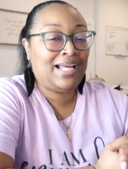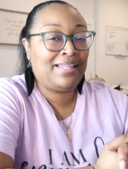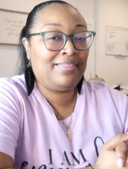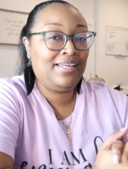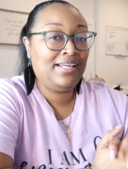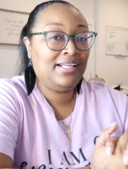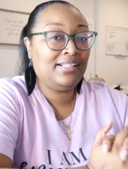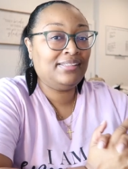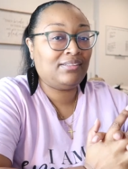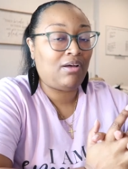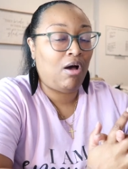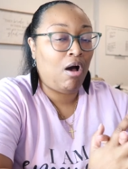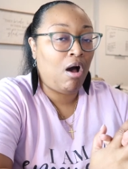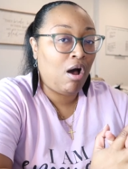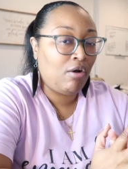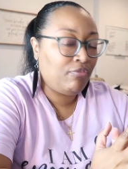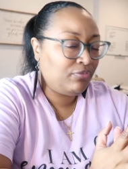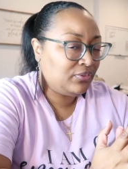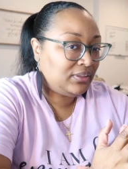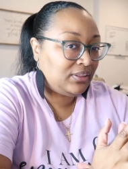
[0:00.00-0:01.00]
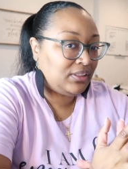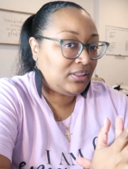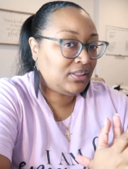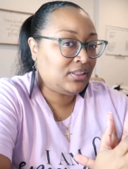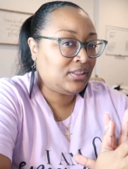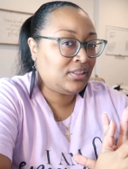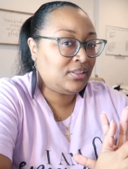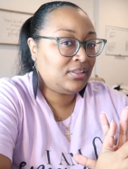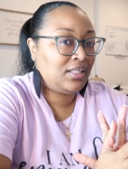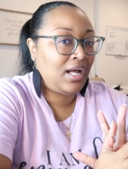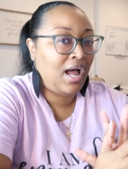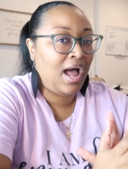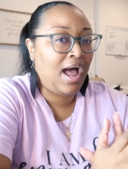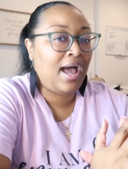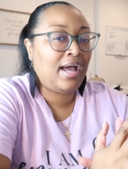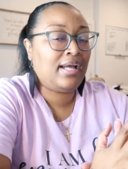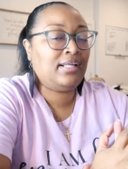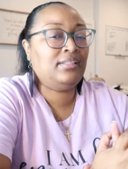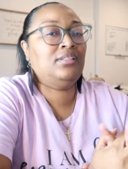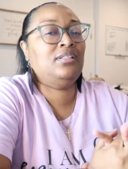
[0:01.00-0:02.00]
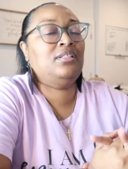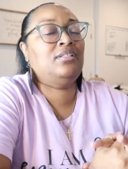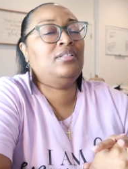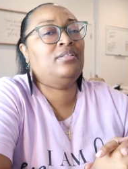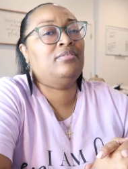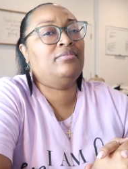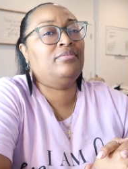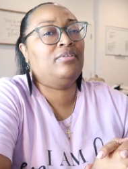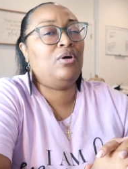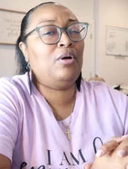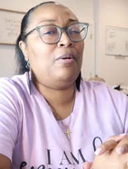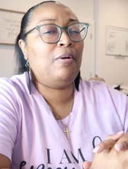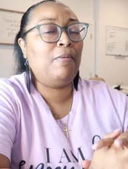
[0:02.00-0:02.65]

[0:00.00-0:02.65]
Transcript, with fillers: I think is often kind of